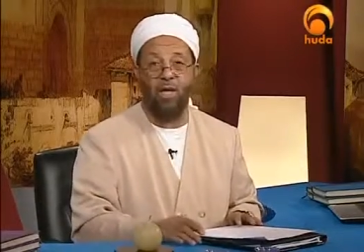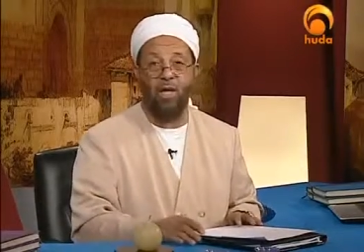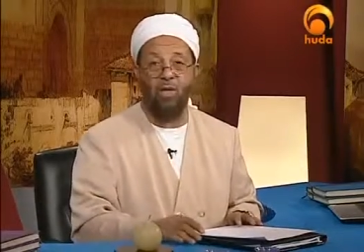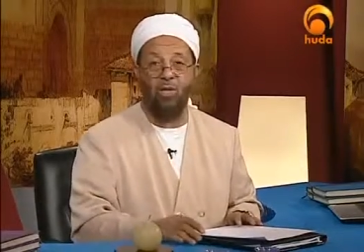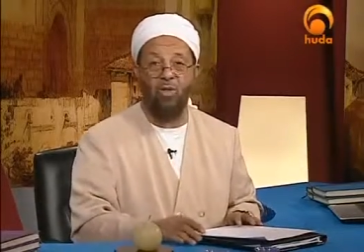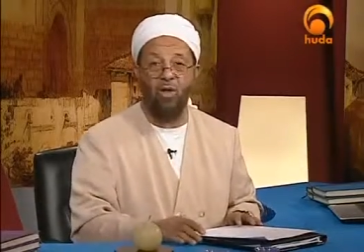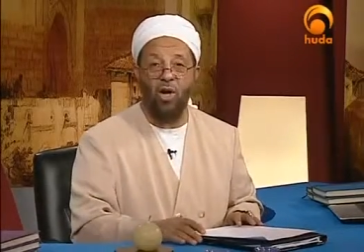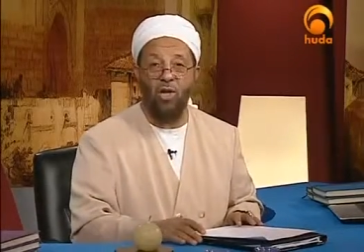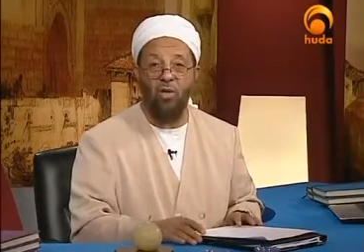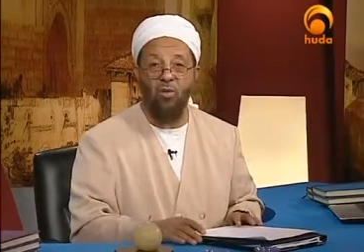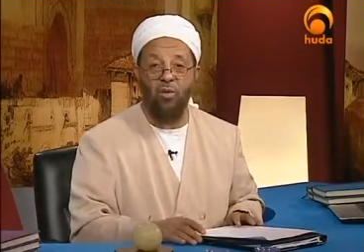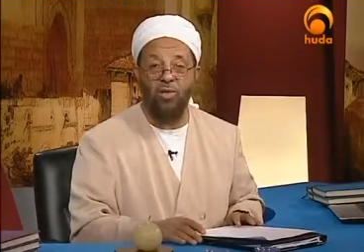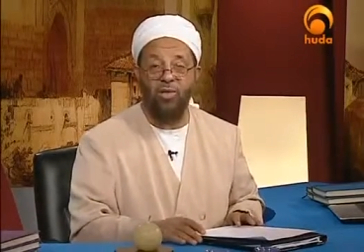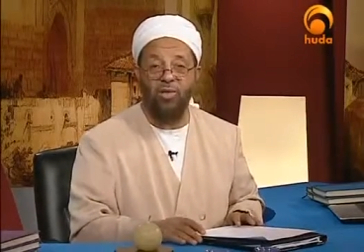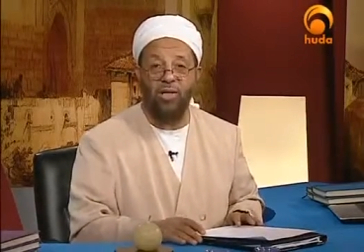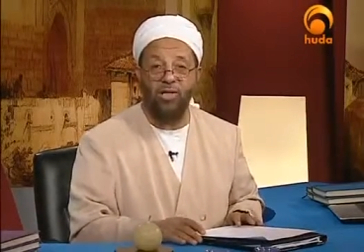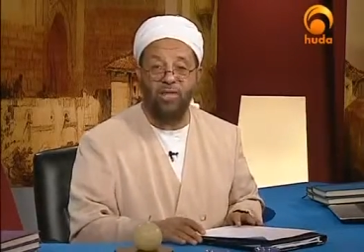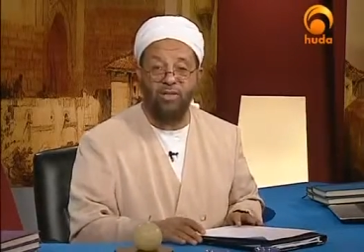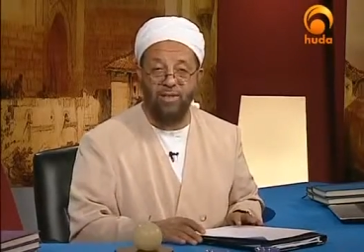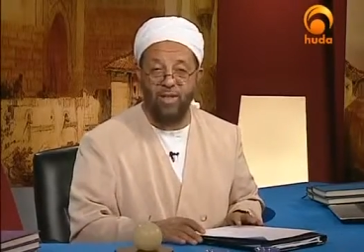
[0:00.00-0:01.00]
along with
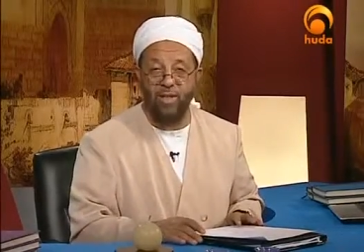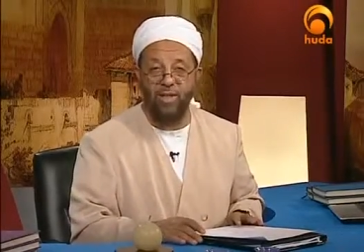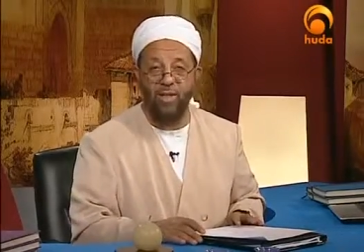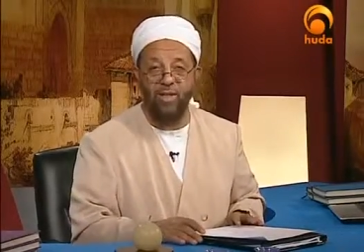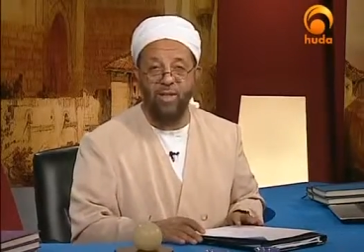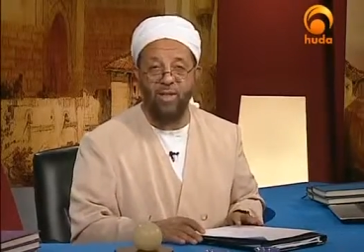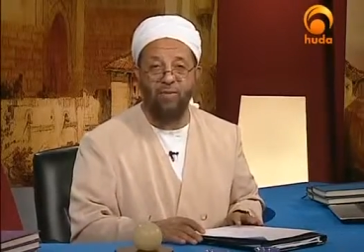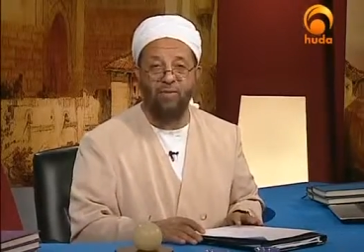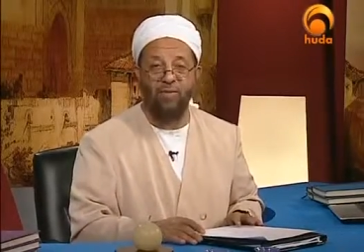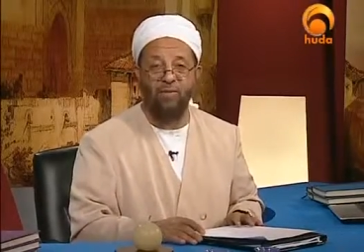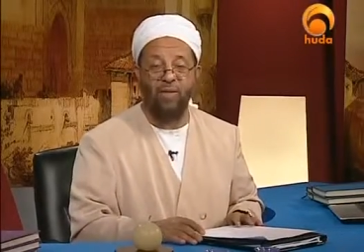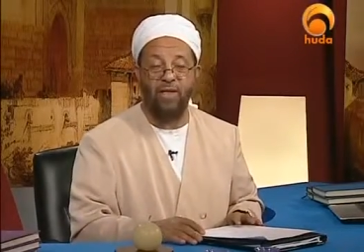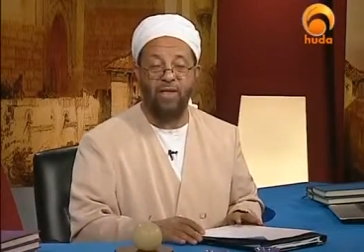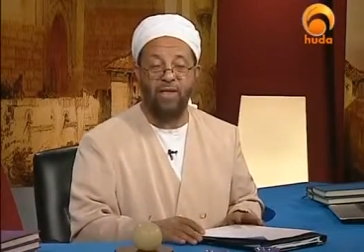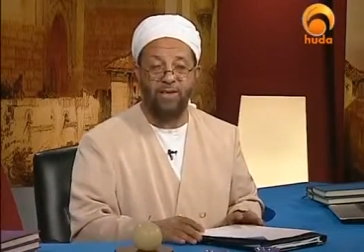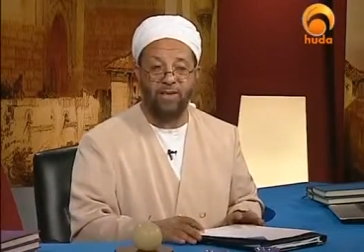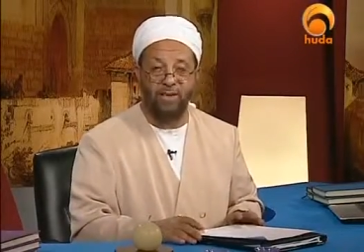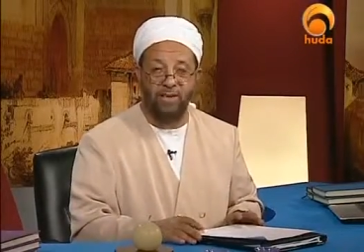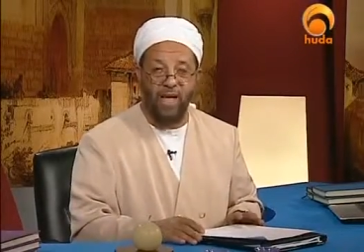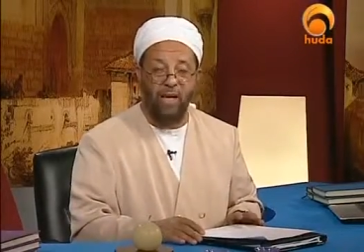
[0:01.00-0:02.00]
their study of
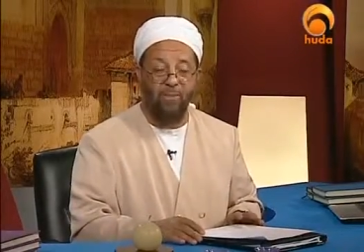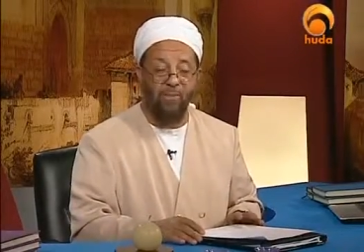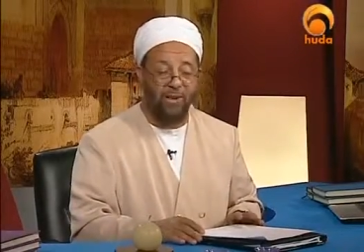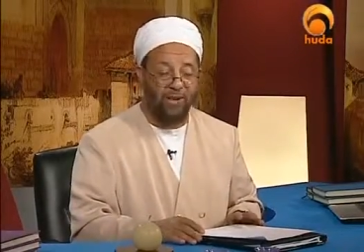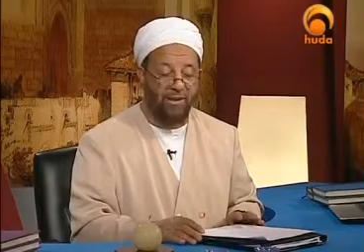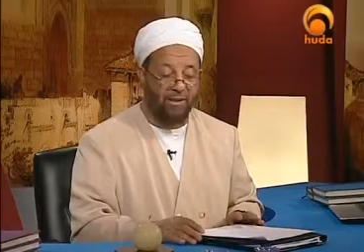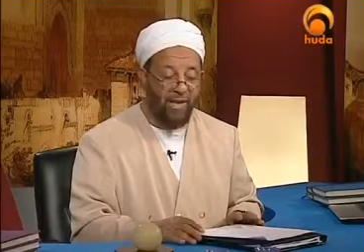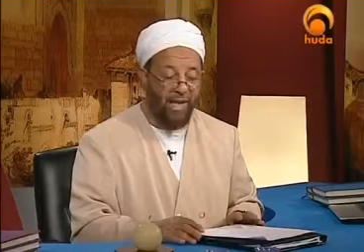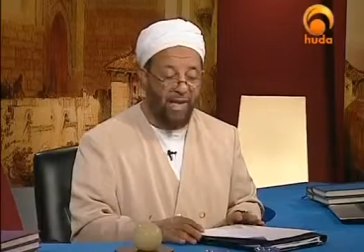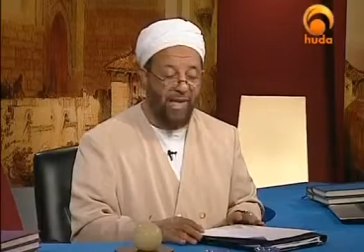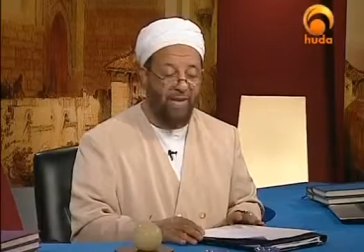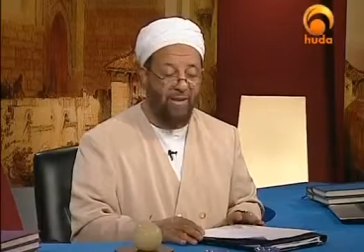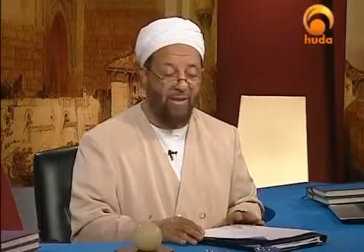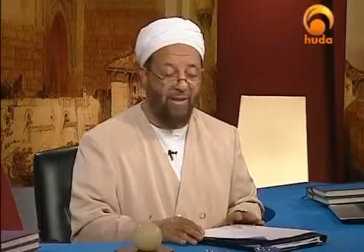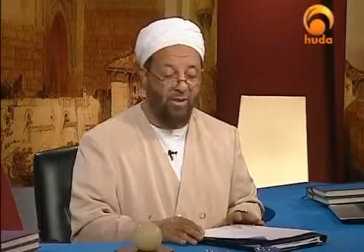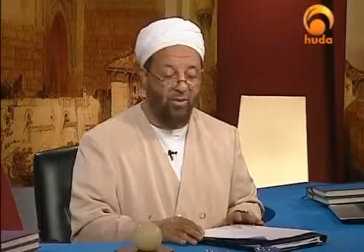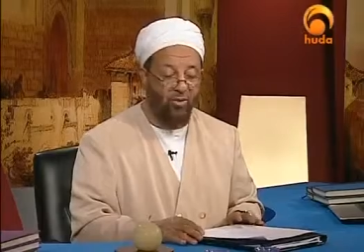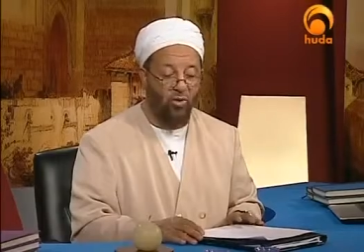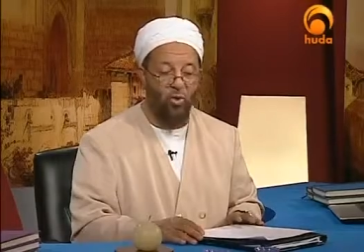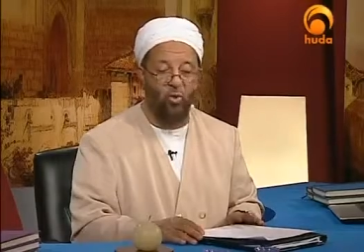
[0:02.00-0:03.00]
Islamic
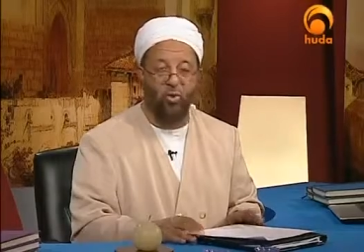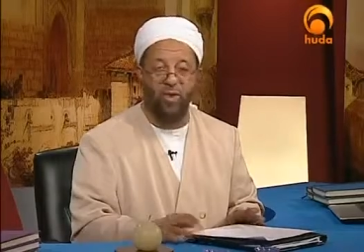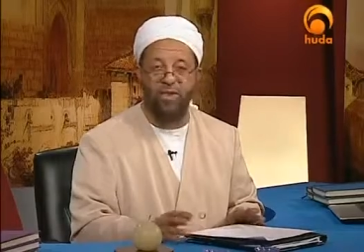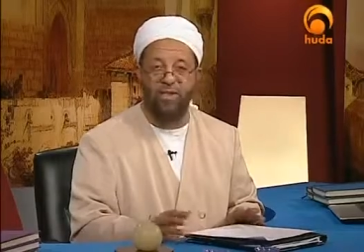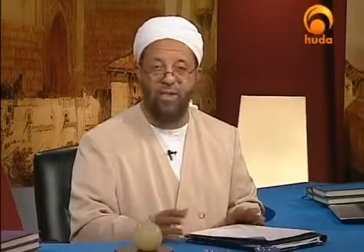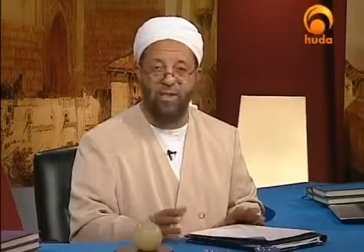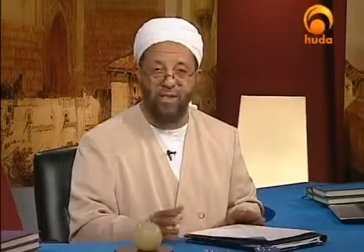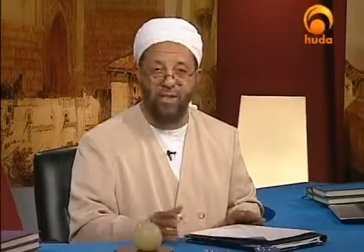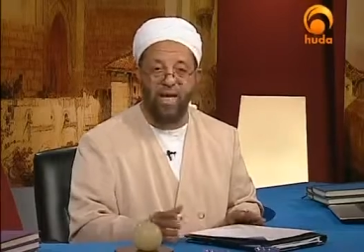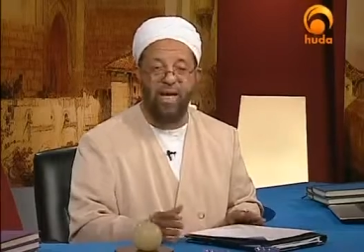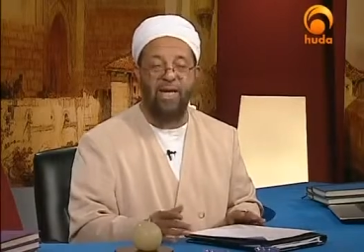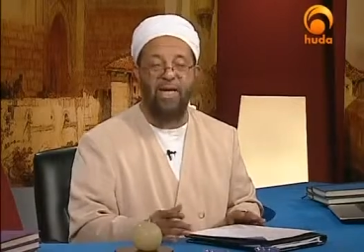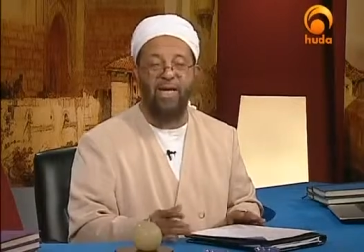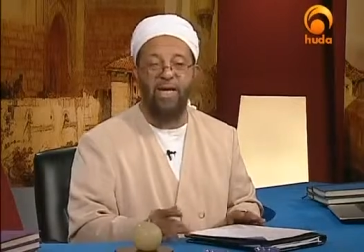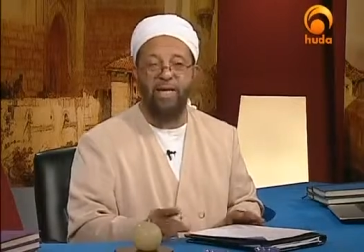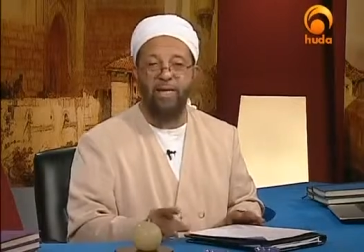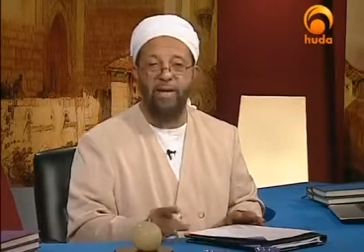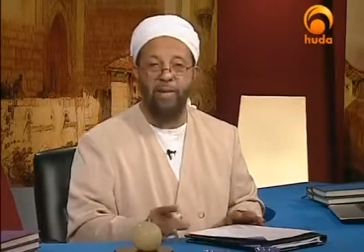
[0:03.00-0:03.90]
sciences, or what today